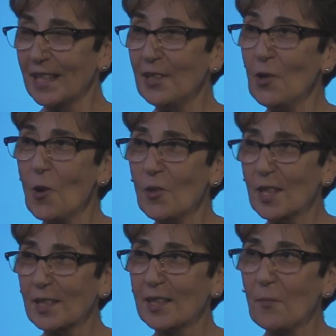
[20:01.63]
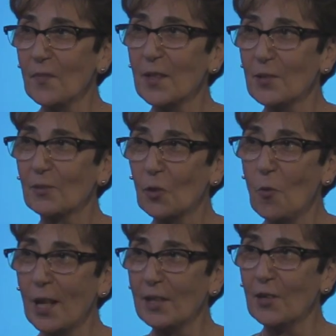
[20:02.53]
They know there's something
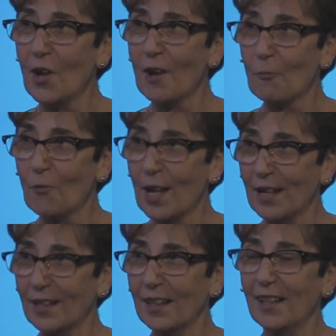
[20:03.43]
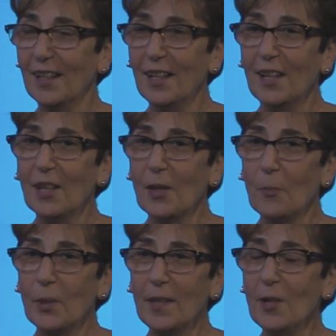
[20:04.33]
quite not right,
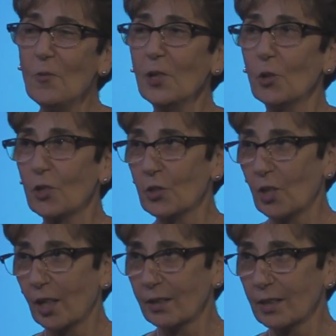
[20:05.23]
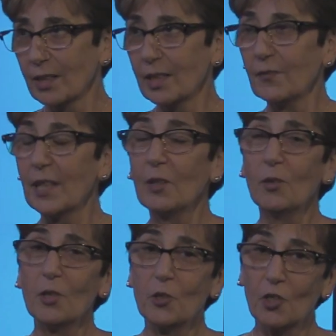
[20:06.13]
but they don't want to go to the doctors because if they go
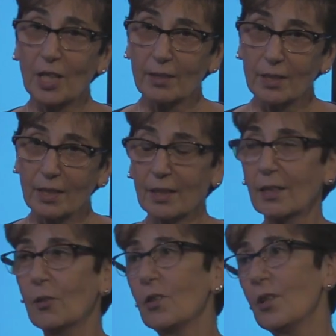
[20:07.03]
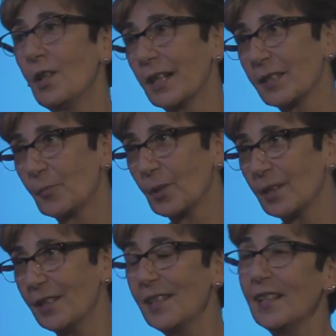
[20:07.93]
to the doctors, they're going to go to the hospital
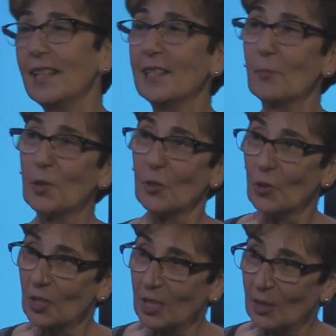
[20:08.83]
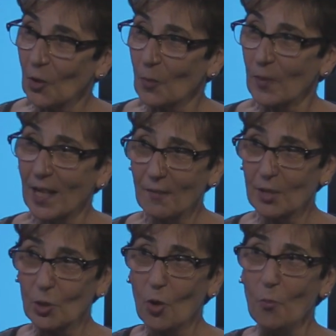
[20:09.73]
and then they're going to end up in the nursing home. They have
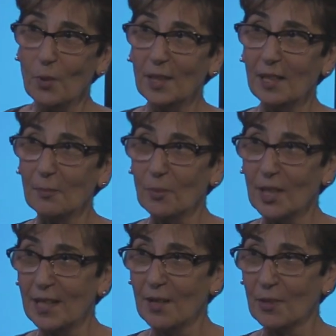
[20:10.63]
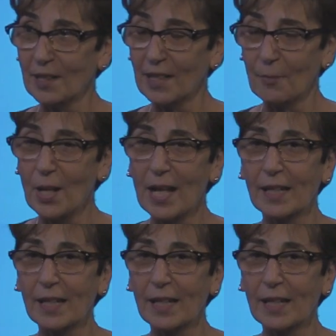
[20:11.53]
this whole plan played out in their mind.